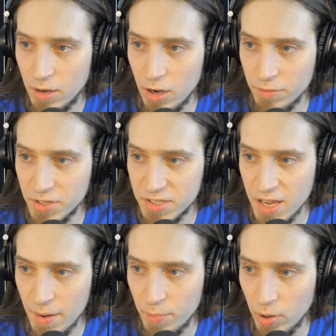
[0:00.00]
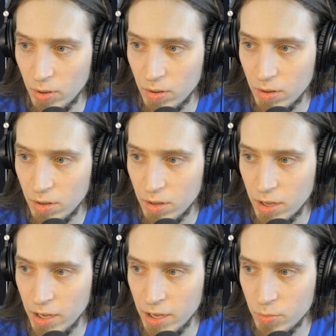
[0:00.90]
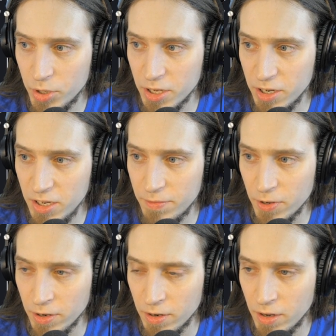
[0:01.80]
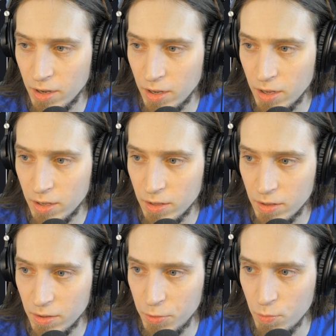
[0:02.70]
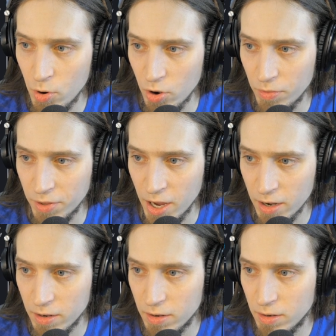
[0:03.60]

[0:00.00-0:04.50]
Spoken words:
of the sample, and we can even do more of that,